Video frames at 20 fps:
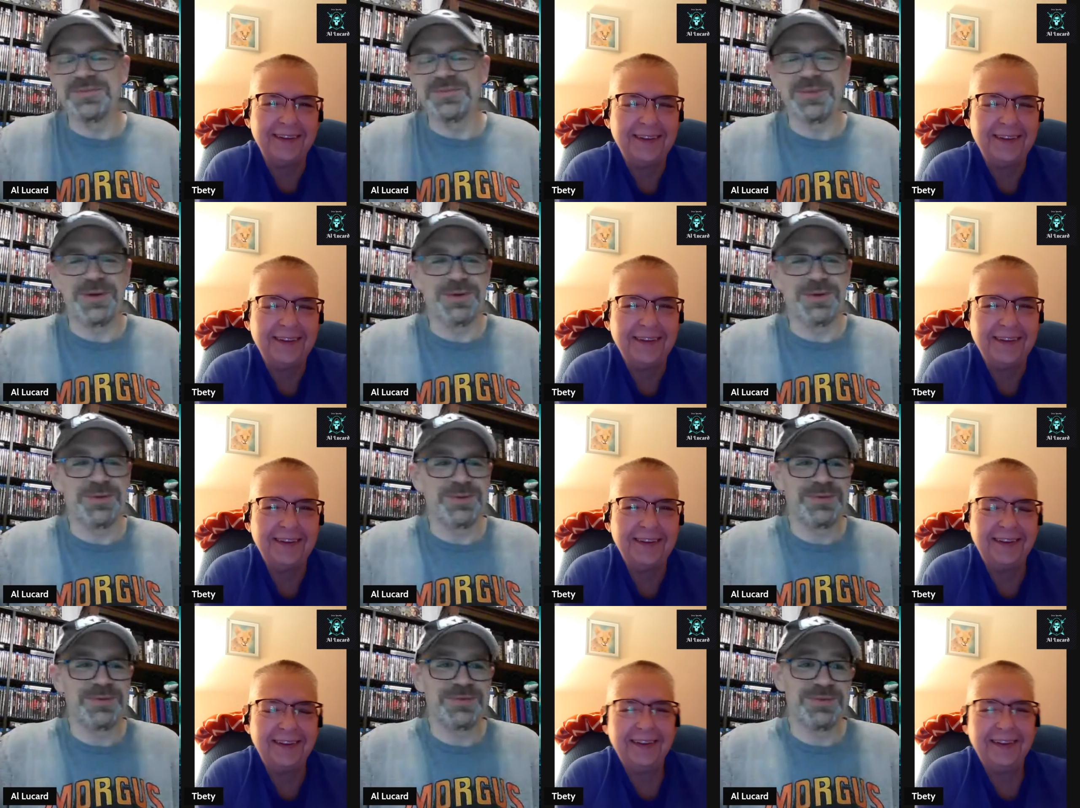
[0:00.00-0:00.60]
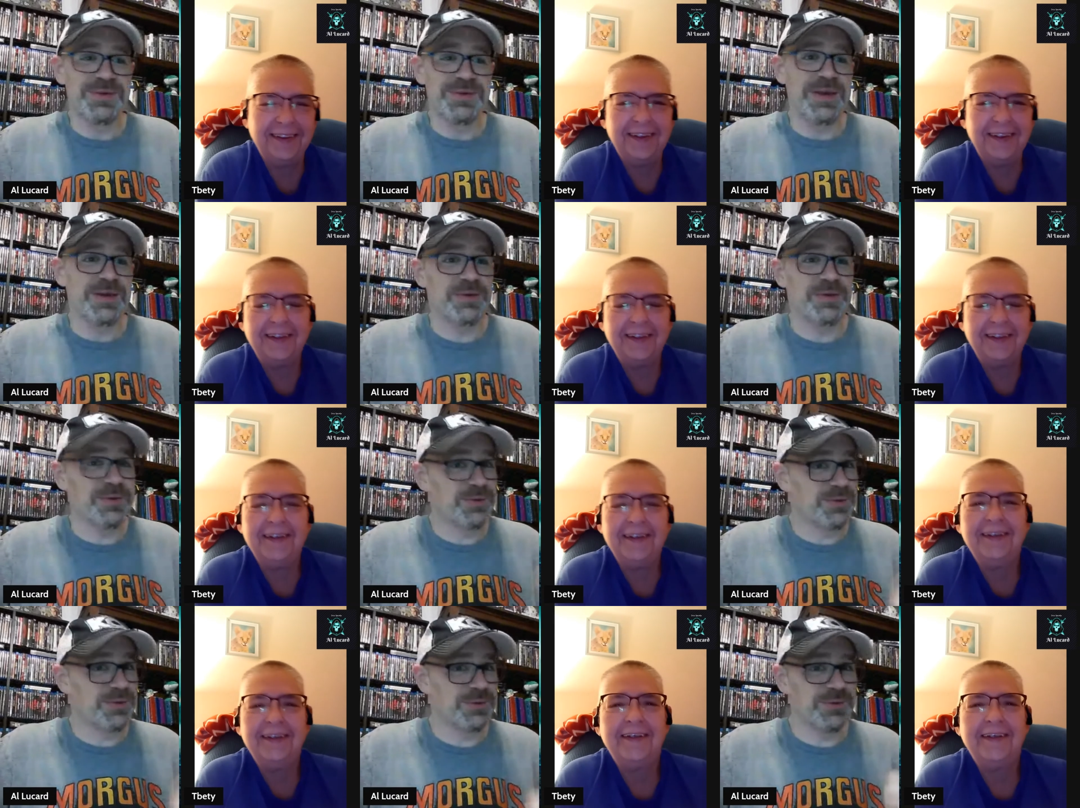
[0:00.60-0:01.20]
Speaker 1: So so yeah,
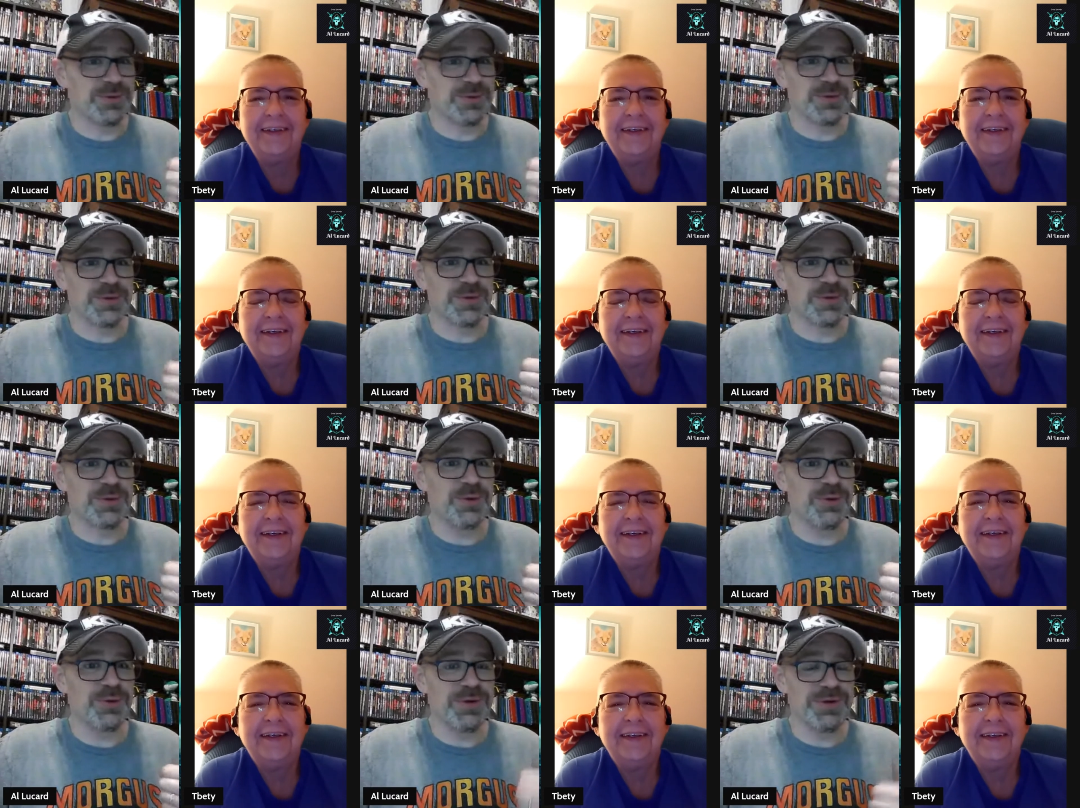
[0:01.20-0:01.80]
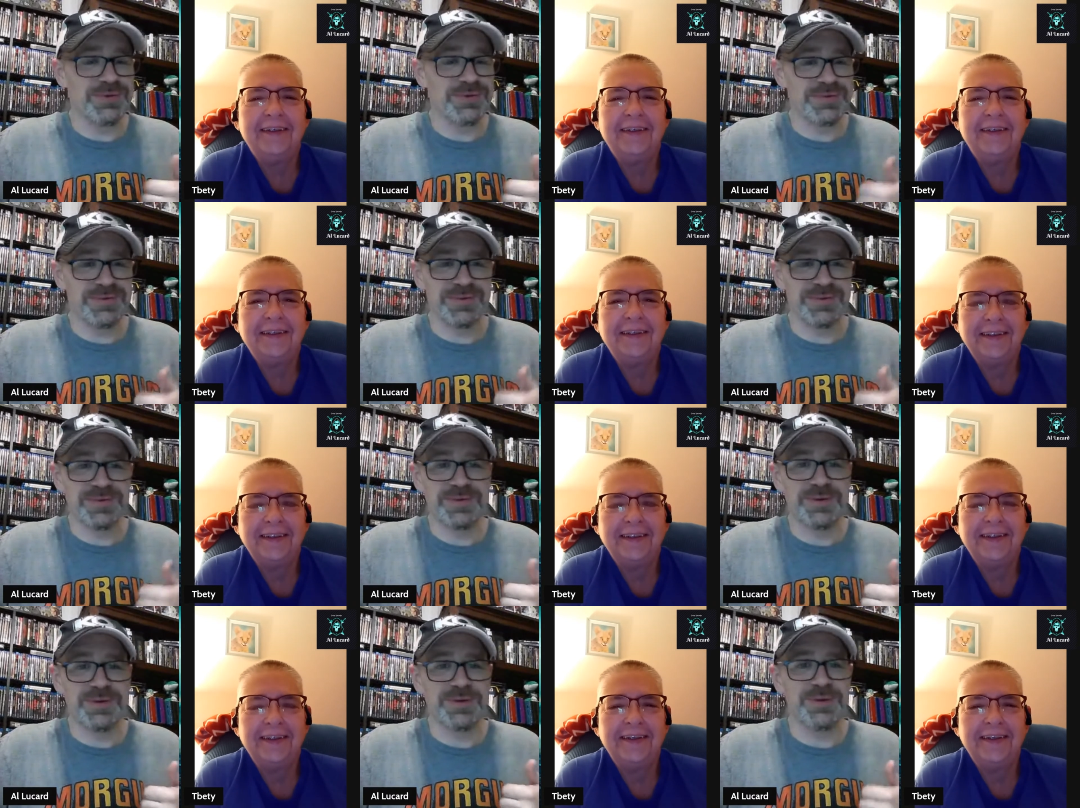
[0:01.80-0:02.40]
kudos
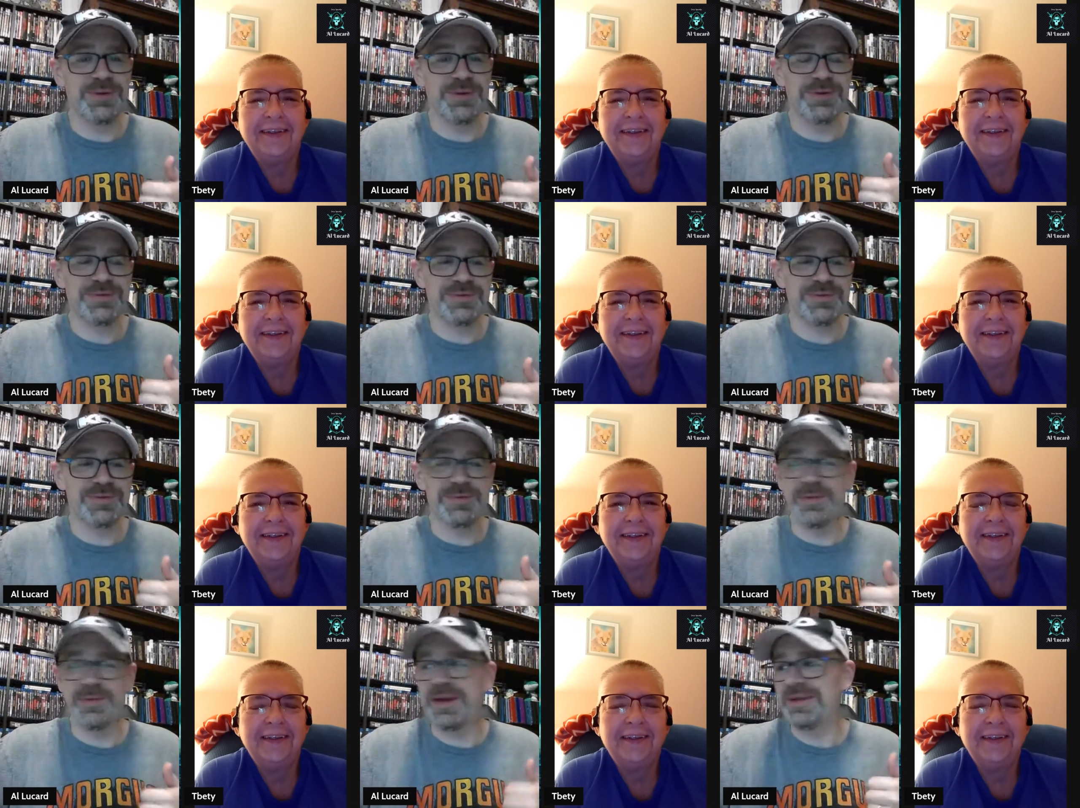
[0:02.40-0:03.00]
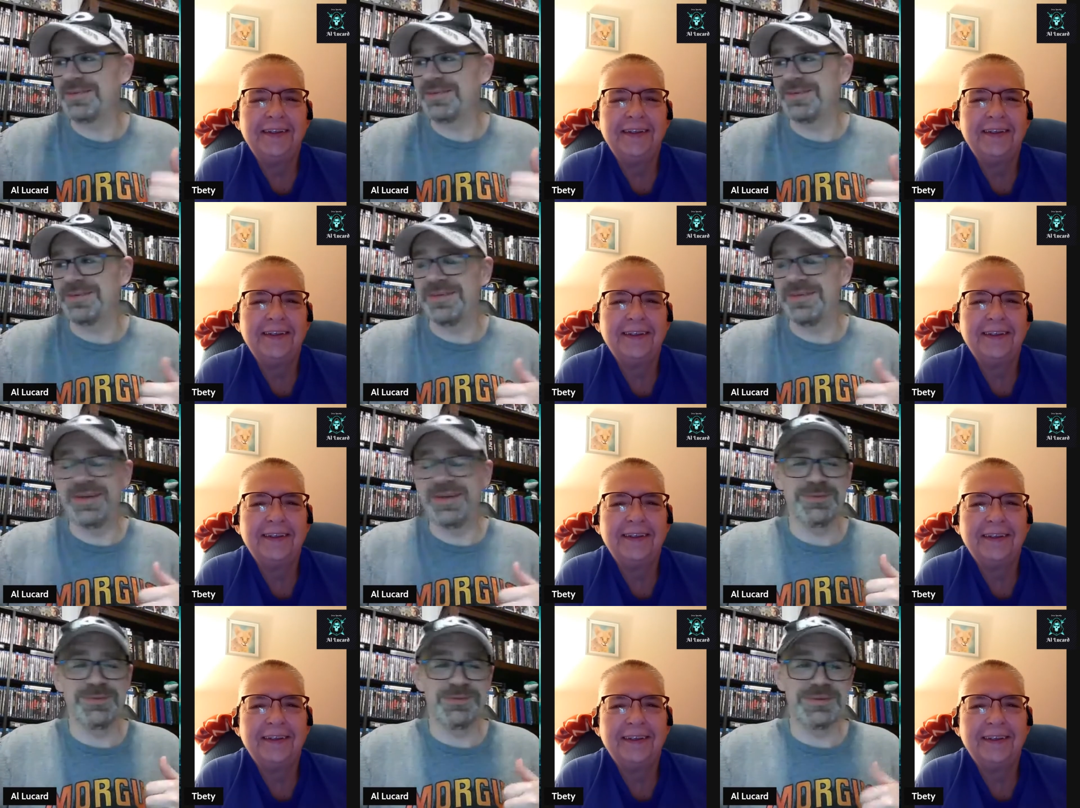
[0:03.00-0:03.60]
kudos to the mask on
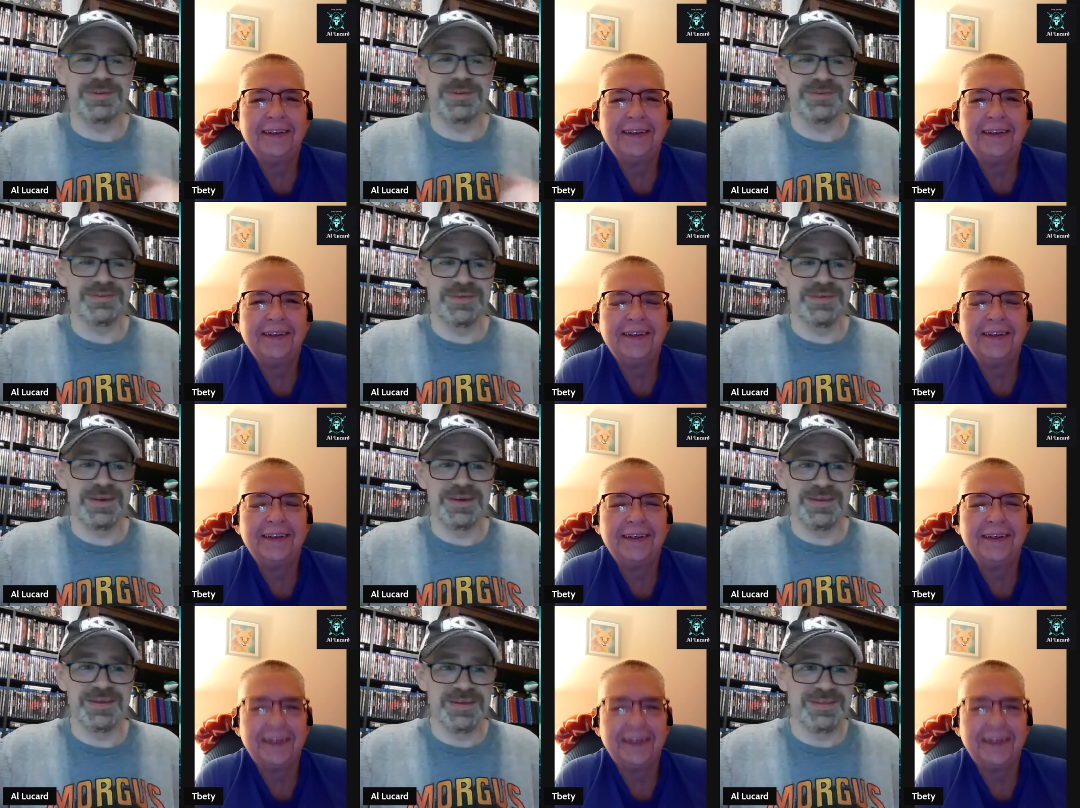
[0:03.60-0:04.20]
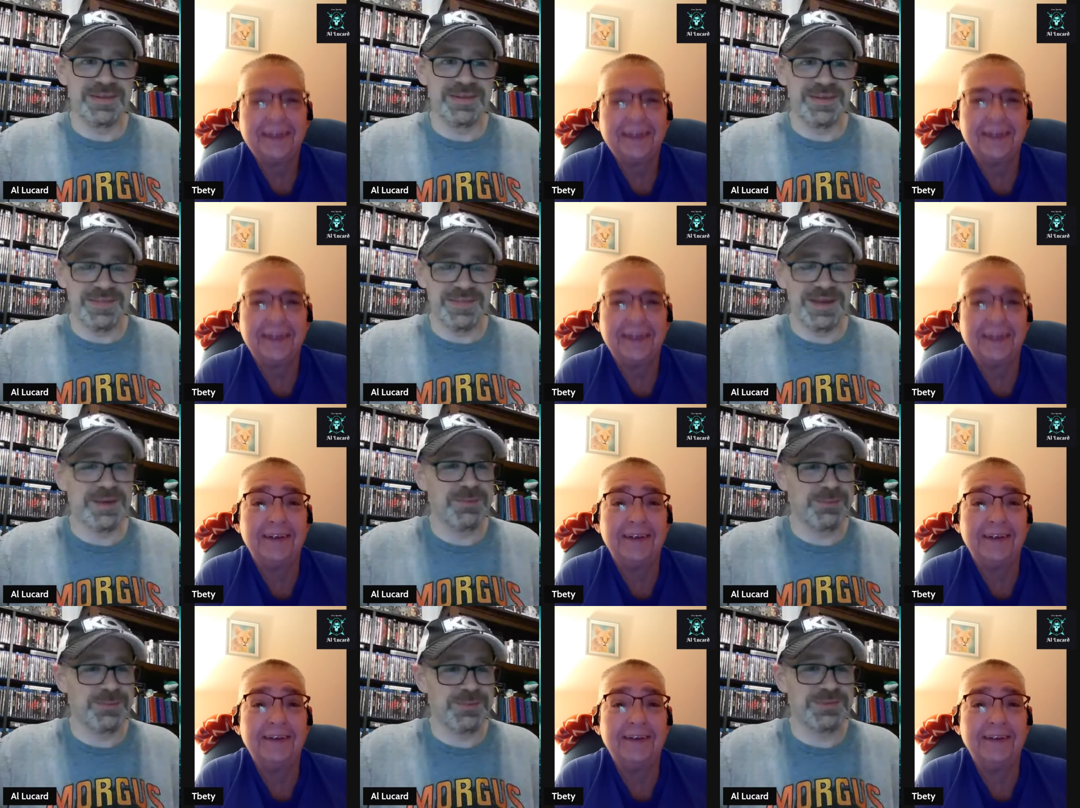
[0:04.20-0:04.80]
that one because yeah, it, that
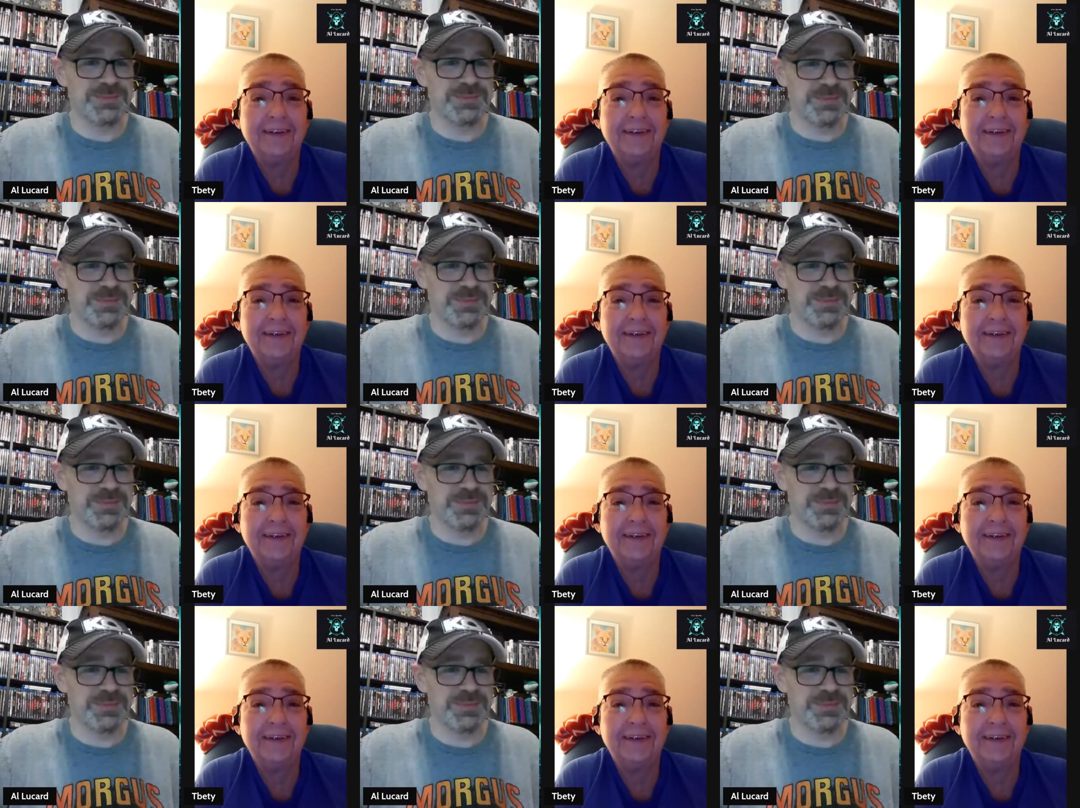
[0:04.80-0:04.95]
that one was